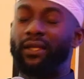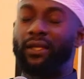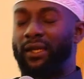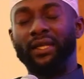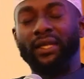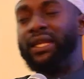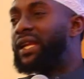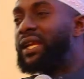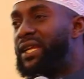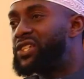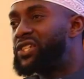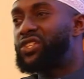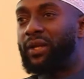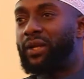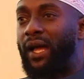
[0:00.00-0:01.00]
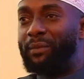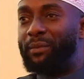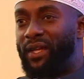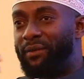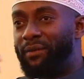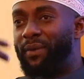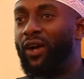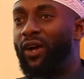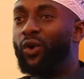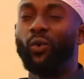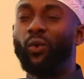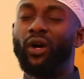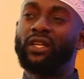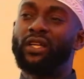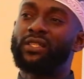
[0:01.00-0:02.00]
in English, I mean, in my own
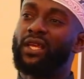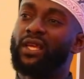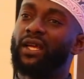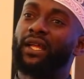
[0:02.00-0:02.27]
words,